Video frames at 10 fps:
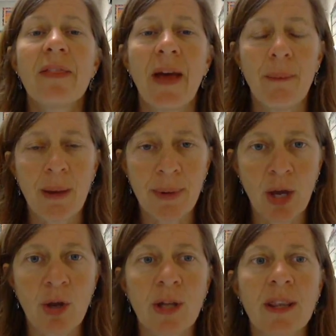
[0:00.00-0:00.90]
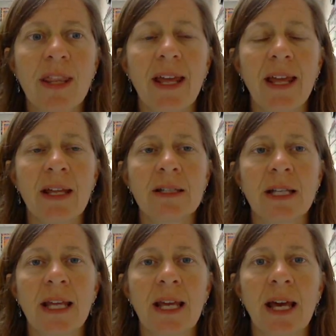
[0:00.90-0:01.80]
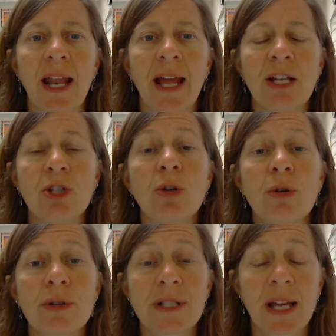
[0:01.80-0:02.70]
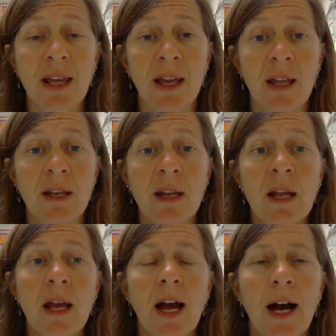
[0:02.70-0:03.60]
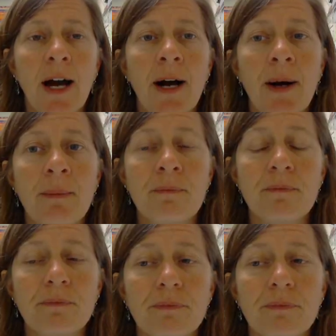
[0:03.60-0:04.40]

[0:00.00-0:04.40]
that may be a good thing to get a tutor ticket from